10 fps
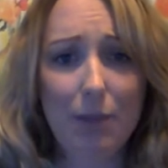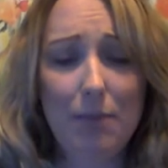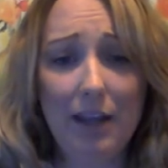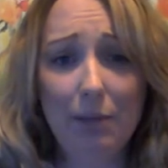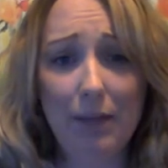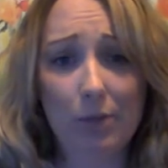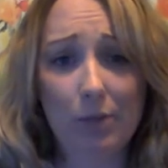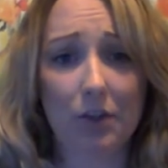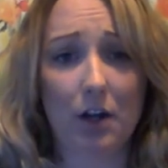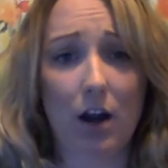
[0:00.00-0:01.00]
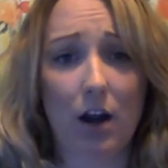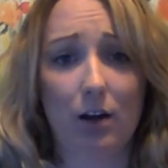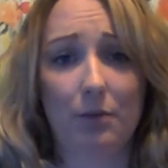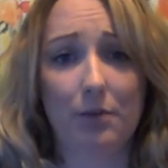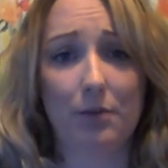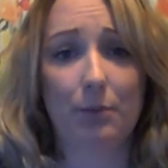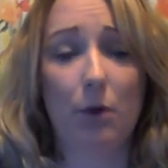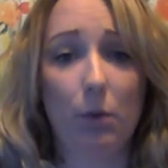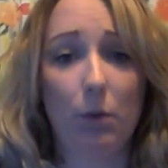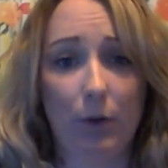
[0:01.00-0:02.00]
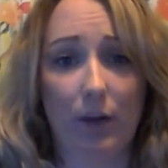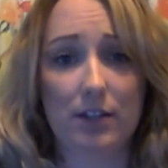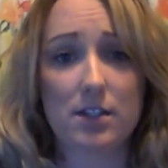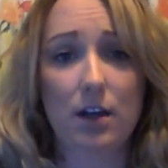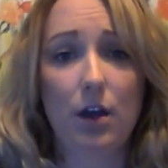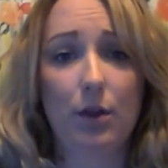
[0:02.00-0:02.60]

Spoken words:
Many people are harmed from opioids